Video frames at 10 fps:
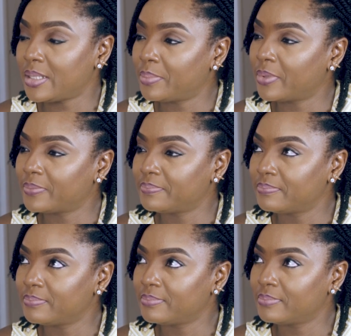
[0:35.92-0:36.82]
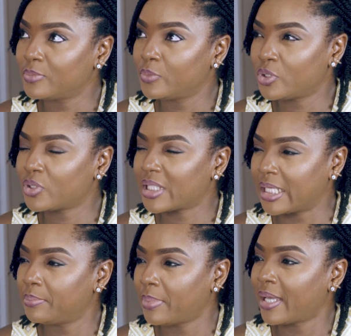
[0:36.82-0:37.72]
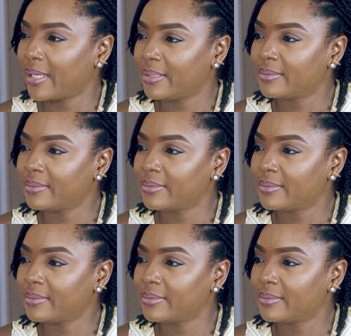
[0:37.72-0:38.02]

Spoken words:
but we just get by.